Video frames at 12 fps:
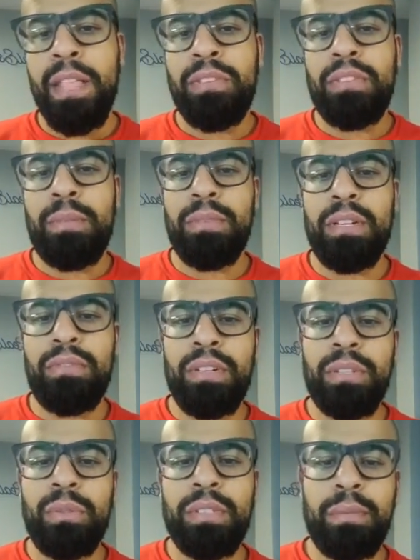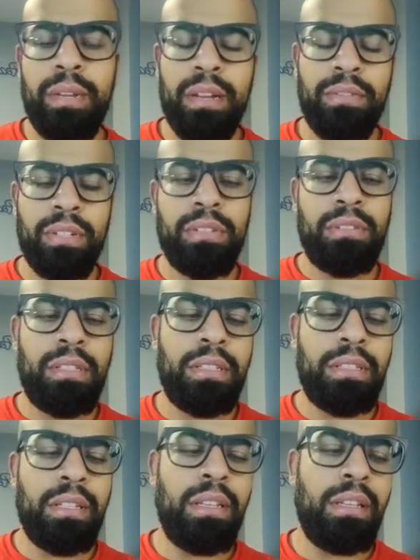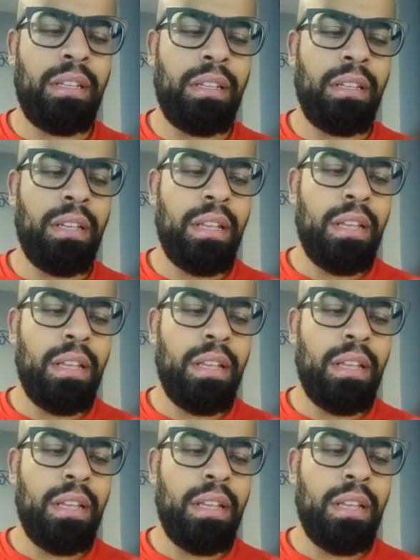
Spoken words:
So I'm going to run through some scenarios to see,